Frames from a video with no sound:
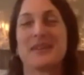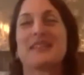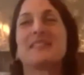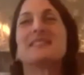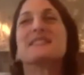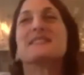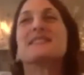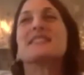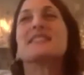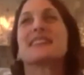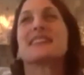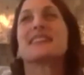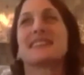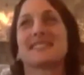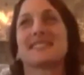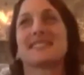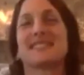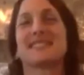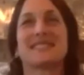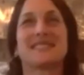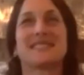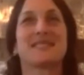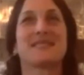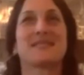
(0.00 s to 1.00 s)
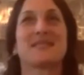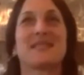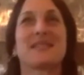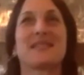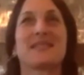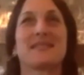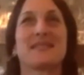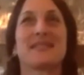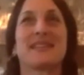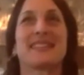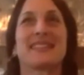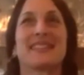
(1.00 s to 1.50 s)
because it's so
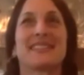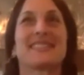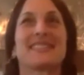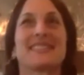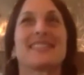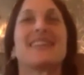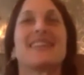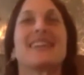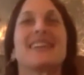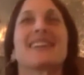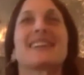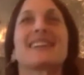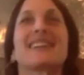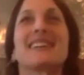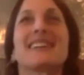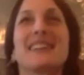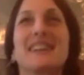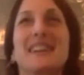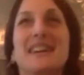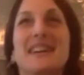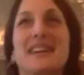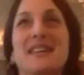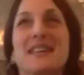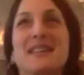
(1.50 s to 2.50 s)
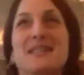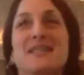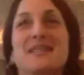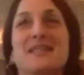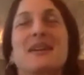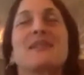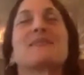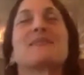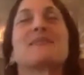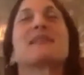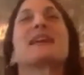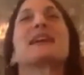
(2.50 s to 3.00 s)
rare we get to talk. So
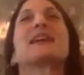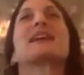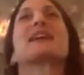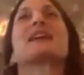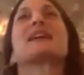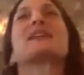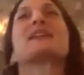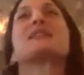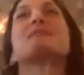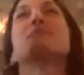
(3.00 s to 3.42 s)
I'm laying on the